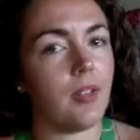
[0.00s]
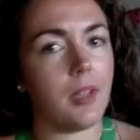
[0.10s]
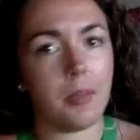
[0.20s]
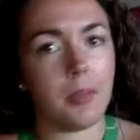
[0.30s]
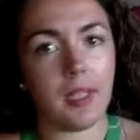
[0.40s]

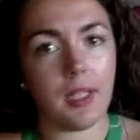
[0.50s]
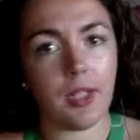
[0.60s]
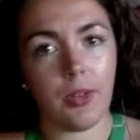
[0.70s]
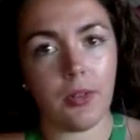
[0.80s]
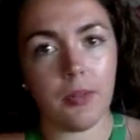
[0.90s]
being at
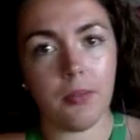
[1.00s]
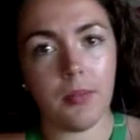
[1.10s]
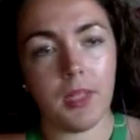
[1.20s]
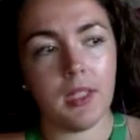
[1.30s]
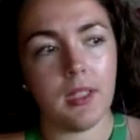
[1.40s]
home
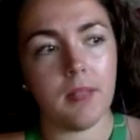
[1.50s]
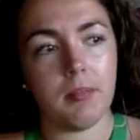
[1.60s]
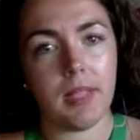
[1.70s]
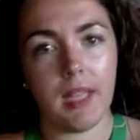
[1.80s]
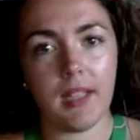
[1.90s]

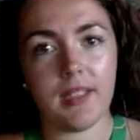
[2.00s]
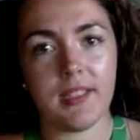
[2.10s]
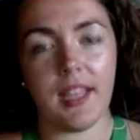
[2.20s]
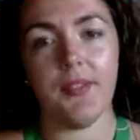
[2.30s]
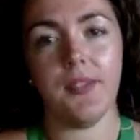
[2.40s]
because
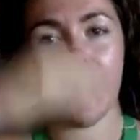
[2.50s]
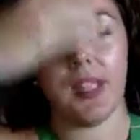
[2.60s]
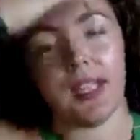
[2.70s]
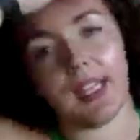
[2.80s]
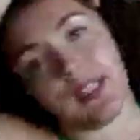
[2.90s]
I feel like